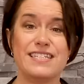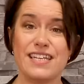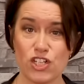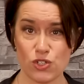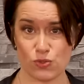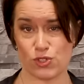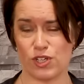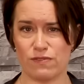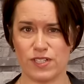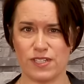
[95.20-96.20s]
additional
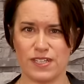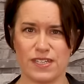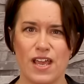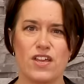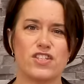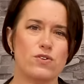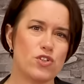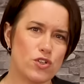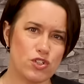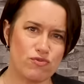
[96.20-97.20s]
services. So it's
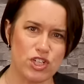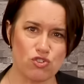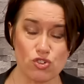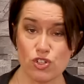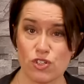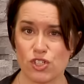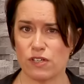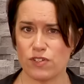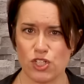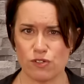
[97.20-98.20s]
not just restructuring the
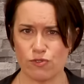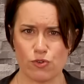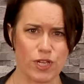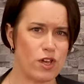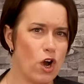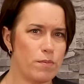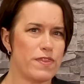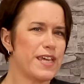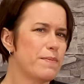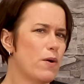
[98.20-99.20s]
services you've already got, but
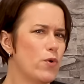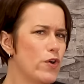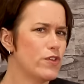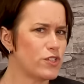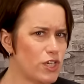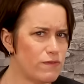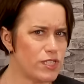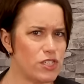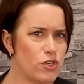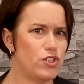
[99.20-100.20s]
think about what other
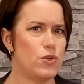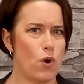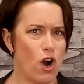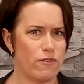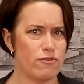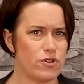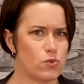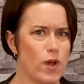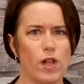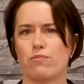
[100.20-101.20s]
services could you offer as
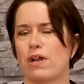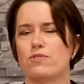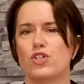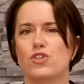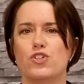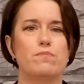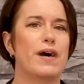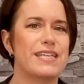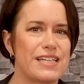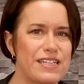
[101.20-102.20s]
well. Perhaps you could do
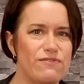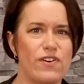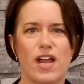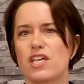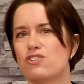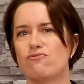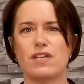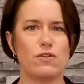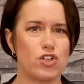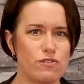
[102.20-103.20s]
buy-to-let advisory,
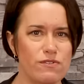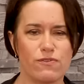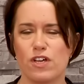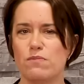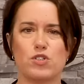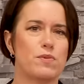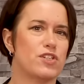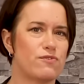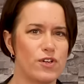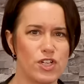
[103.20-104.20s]
you could do
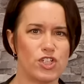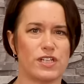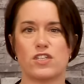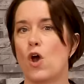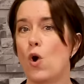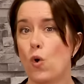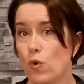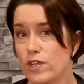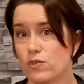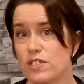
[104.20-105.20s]
refurbishments, furnishings, all
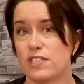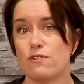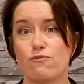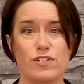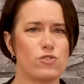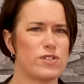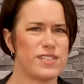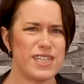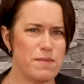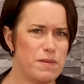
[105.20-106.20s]
these sort of different sort of
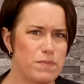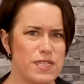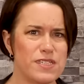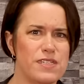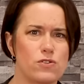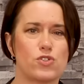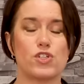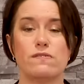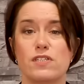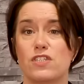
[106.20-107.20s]
semi-businesses or
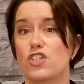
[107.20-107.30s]
services